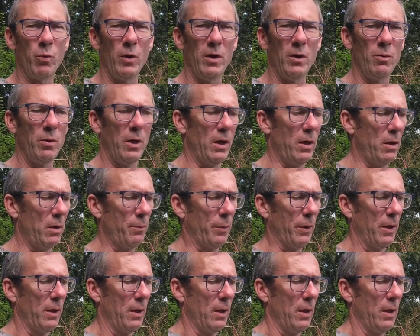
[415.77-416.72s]
willow
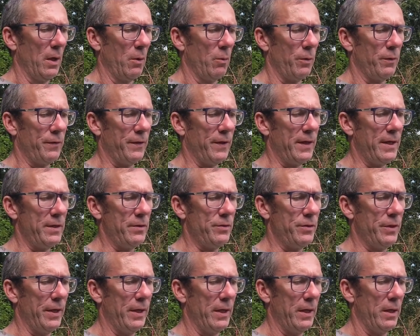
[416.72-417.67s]
herb with these